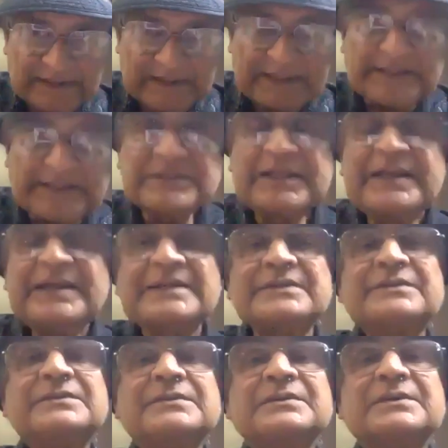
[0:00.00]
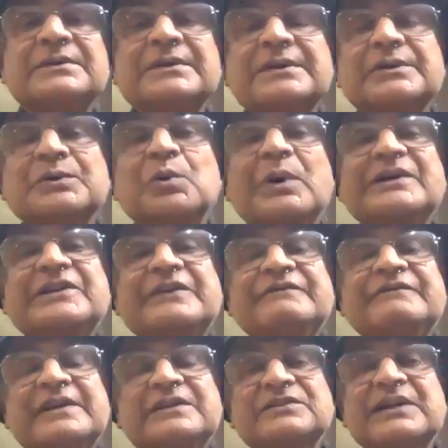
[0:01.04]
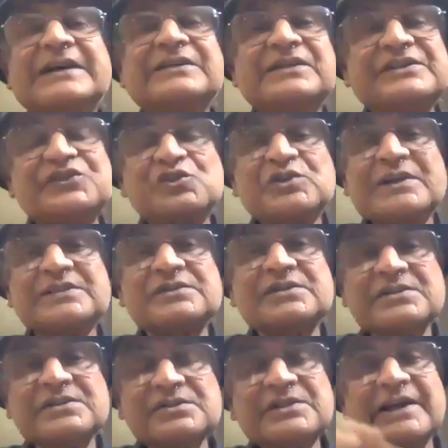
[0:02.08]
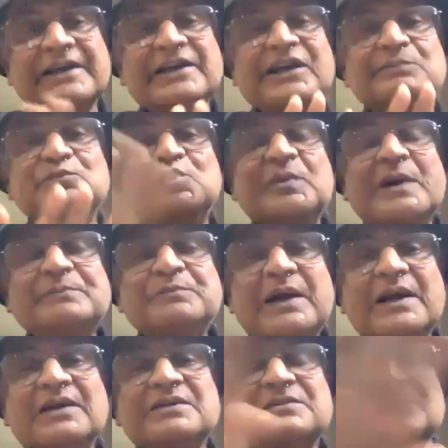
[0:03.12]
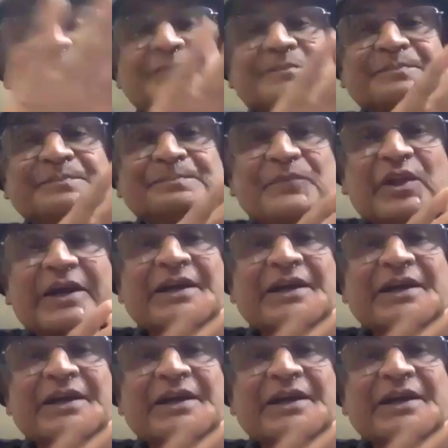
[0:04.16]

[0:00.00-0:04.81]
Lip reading: and then whatever that distance is, they can move apart, they